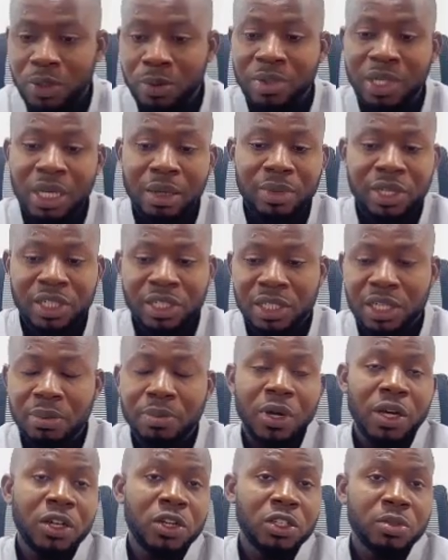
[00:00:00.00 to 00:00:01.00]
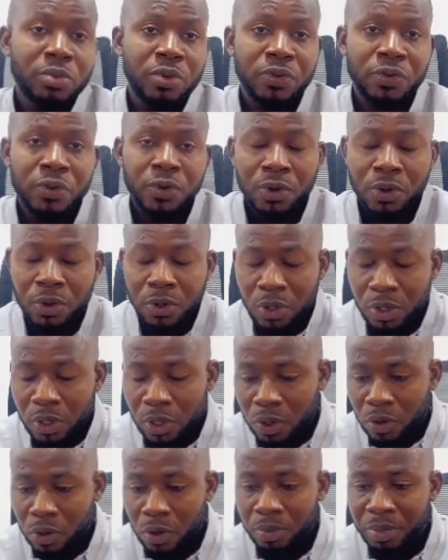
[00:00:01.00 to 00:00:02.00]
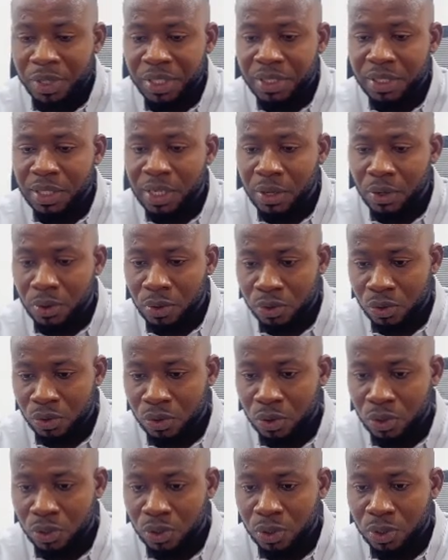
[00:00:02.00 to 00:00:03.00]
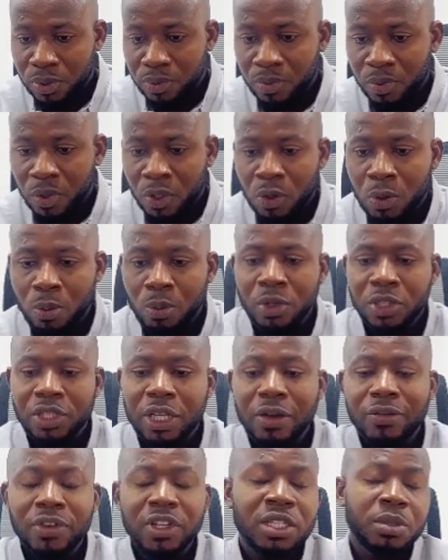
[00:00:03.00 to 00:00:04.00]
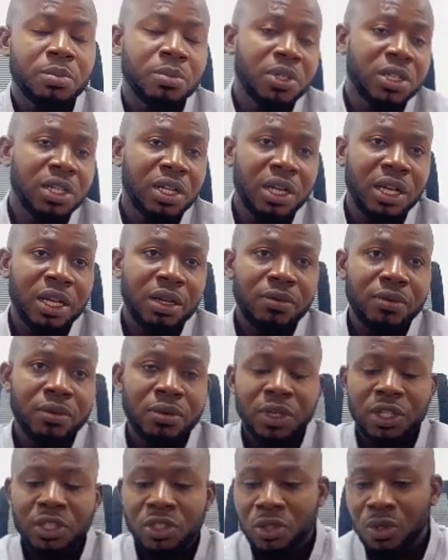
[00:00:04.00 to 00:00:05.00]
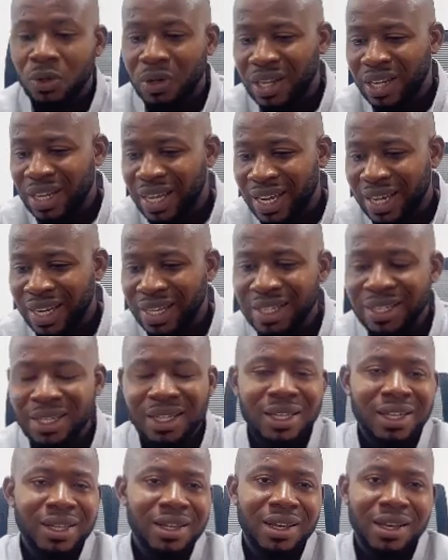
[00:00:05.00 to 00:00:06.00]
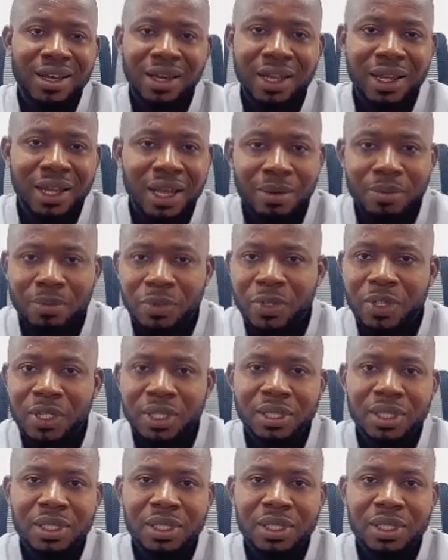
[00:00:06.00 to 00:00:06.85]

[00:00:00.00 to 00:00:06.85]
up damaging the panels before completing our construction. Must have a sprint level, a chalk line, a clamp. These